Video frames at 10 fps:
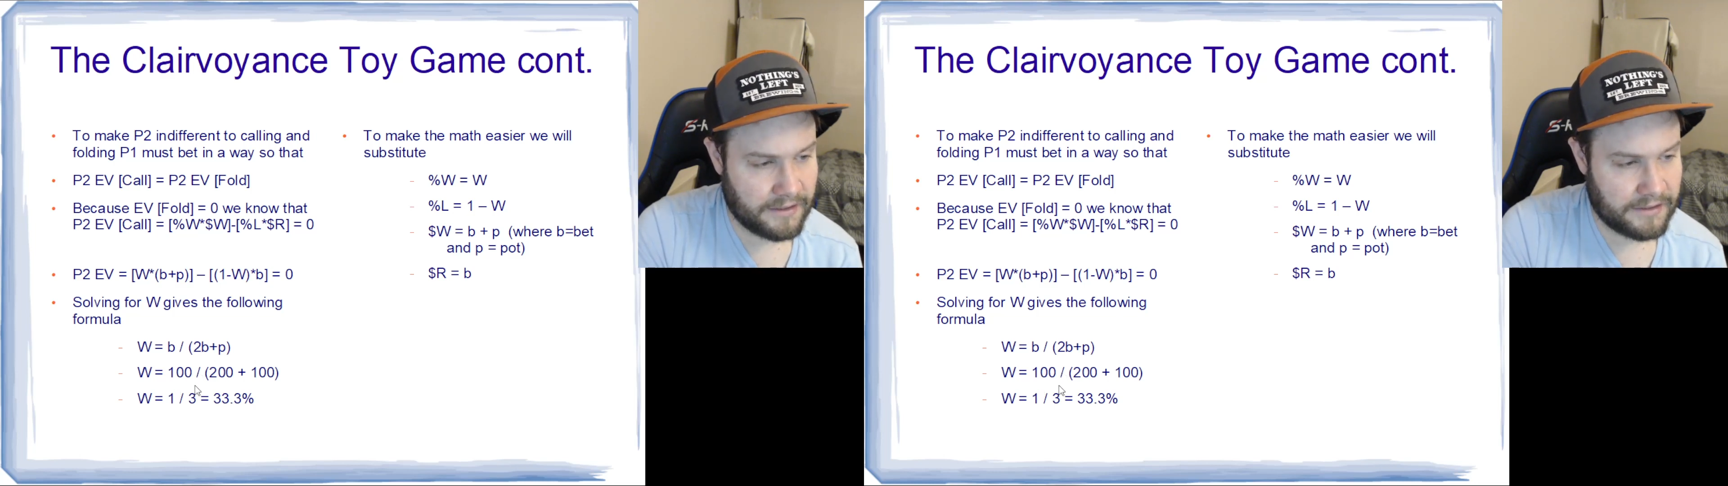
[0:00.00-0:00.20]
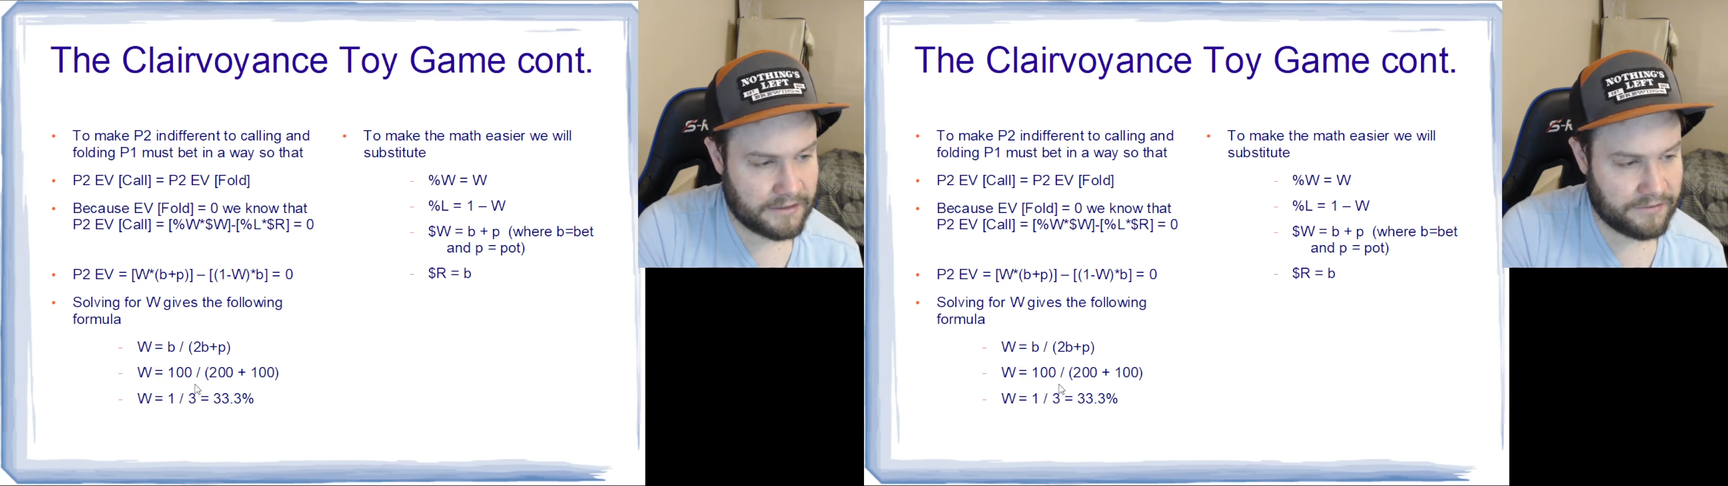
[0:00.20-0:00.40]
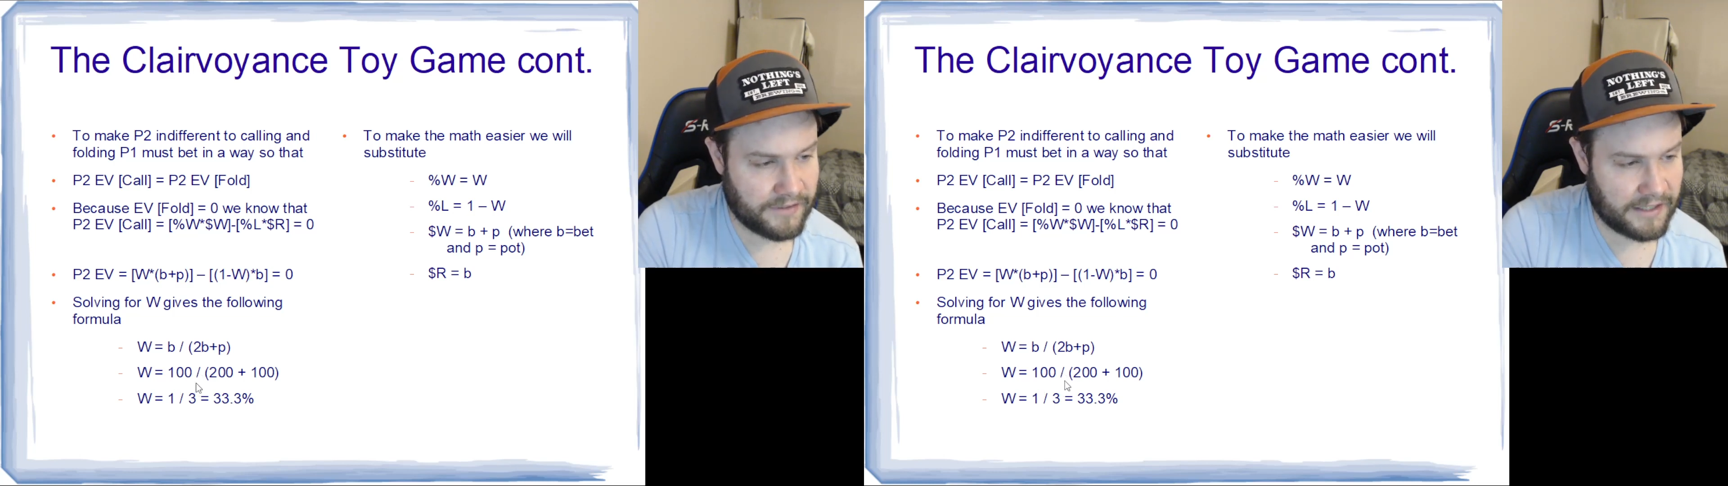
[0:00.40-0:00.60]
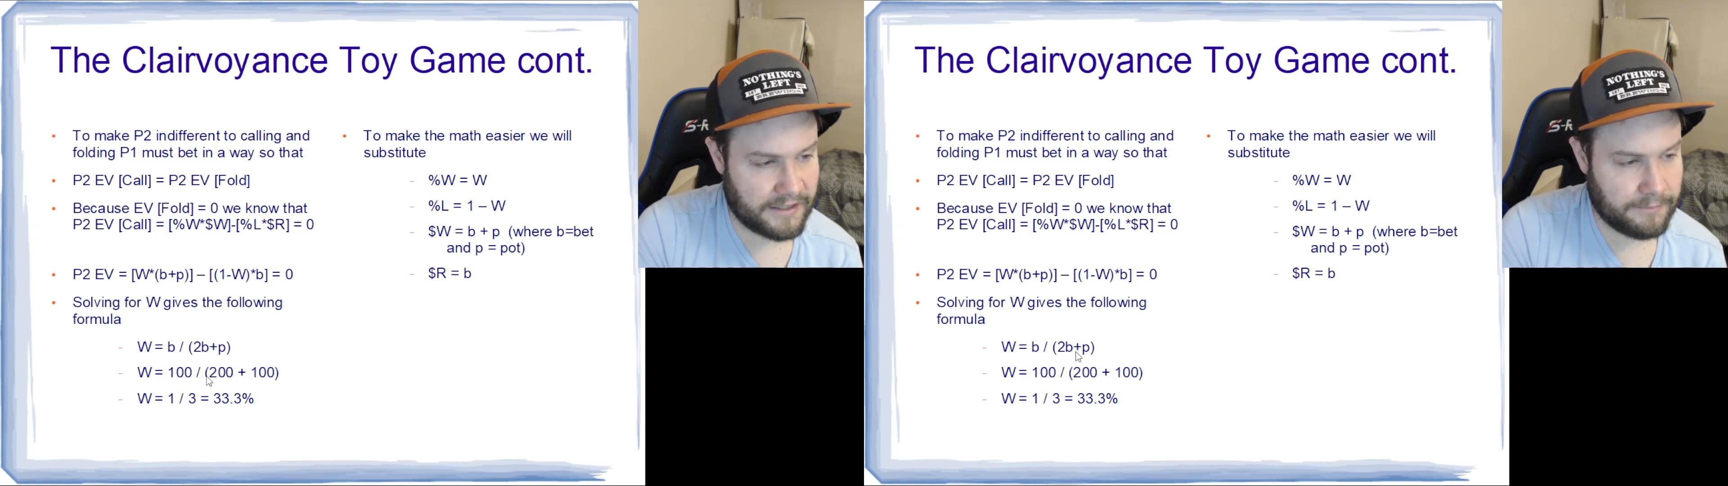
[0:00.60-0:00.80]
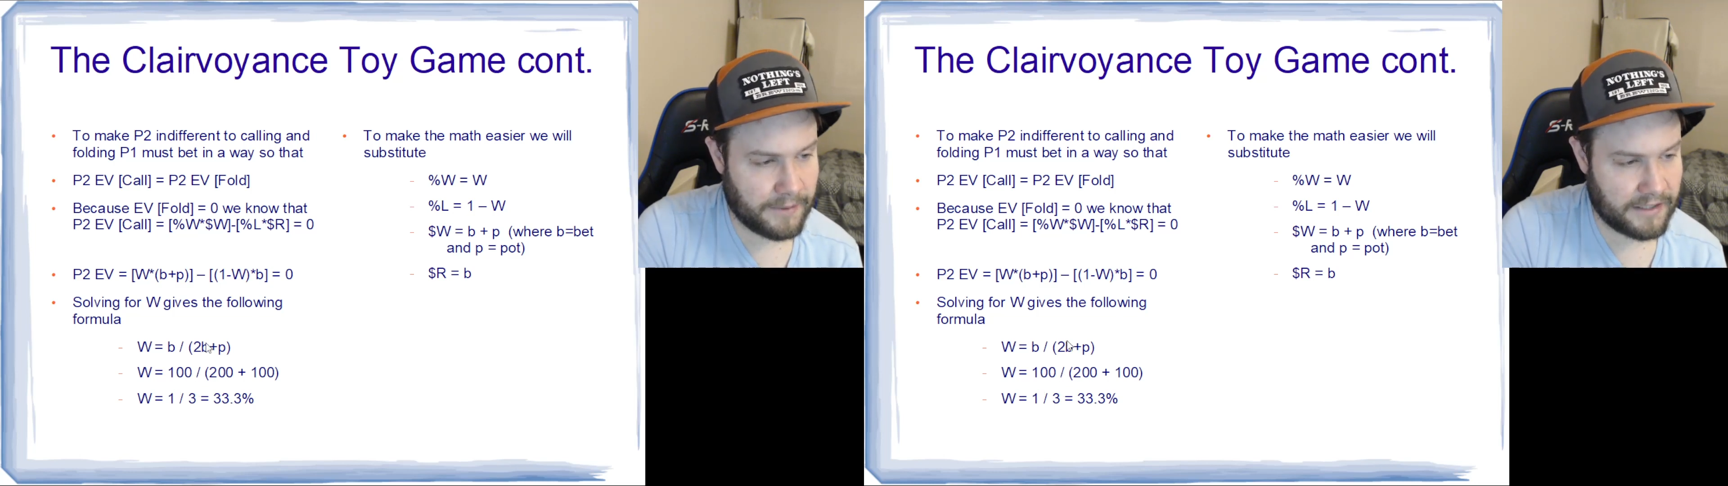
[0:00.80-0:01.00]

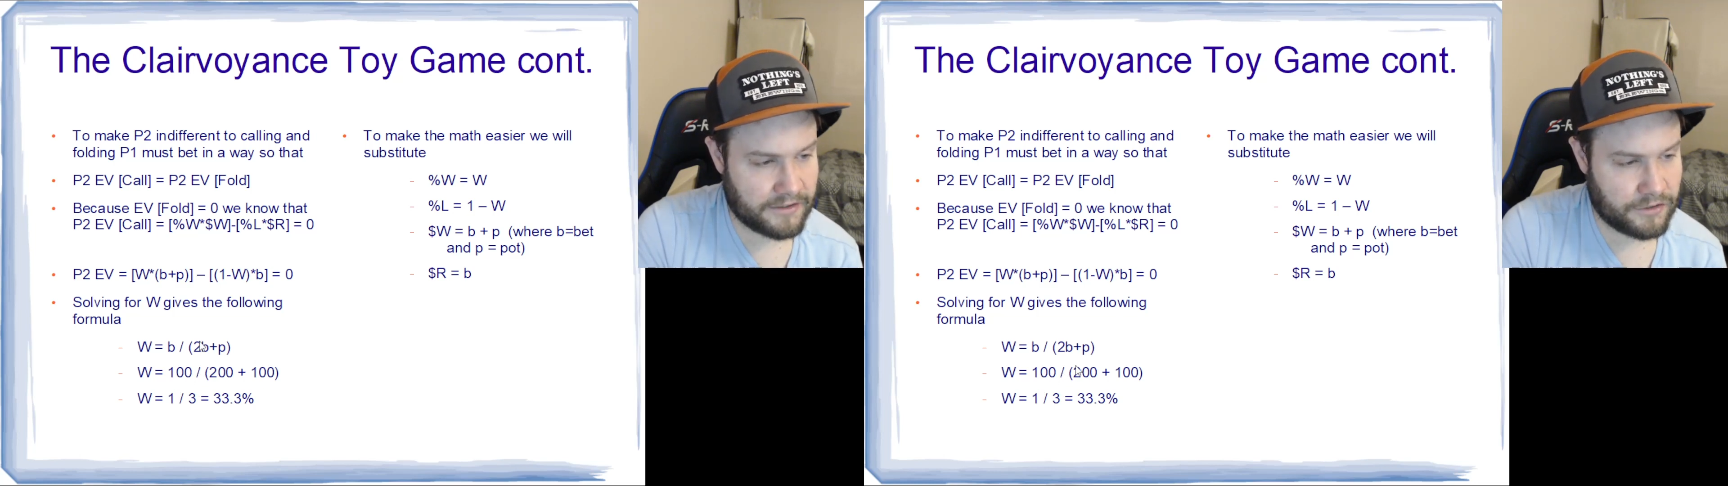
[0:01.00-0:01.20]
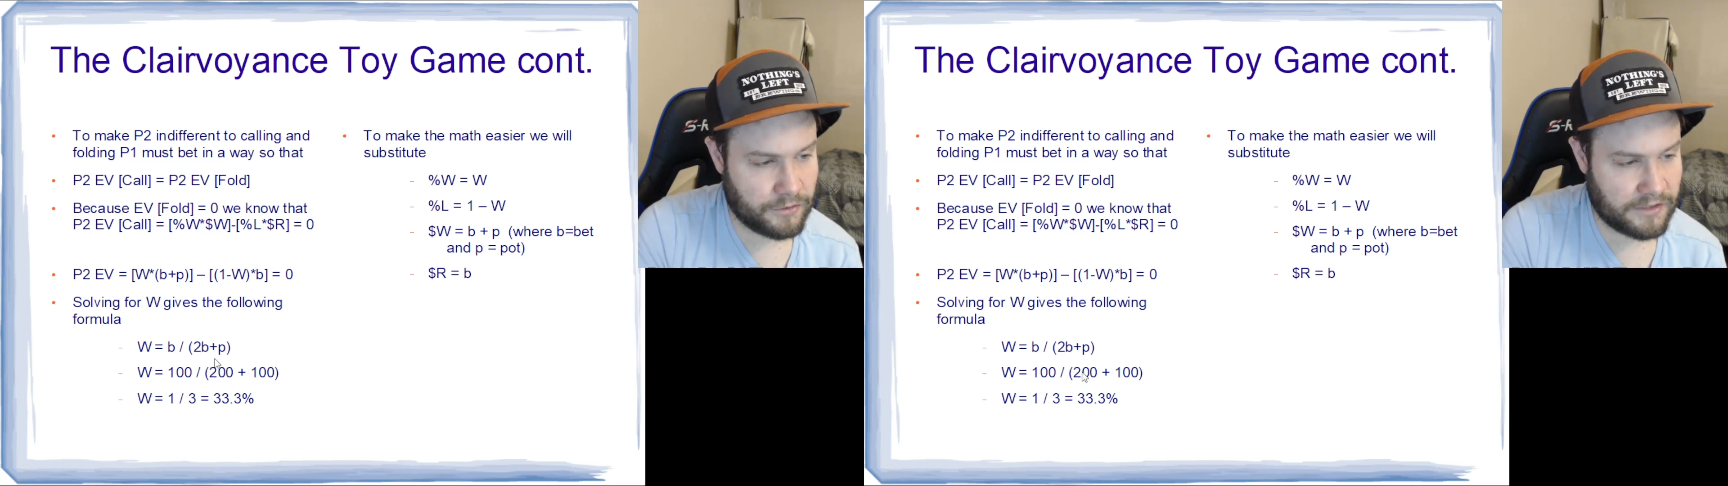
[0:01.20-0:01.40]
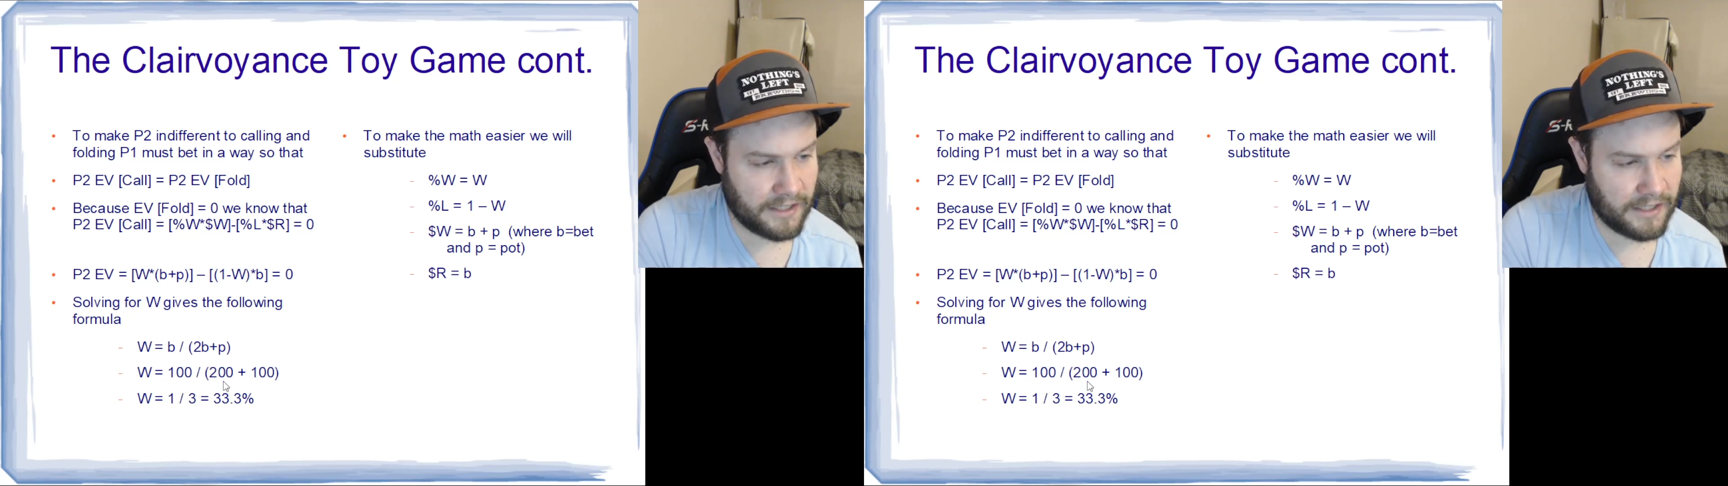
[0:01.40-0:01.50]
Divided by 2